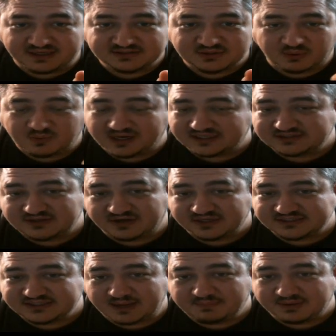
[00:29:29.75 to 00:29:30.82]
So when I started
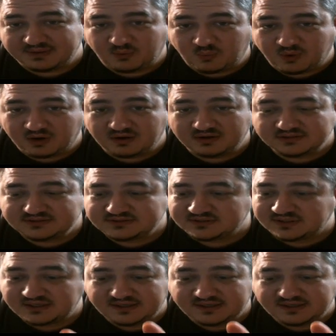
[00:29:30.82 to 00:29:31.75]
typing the words,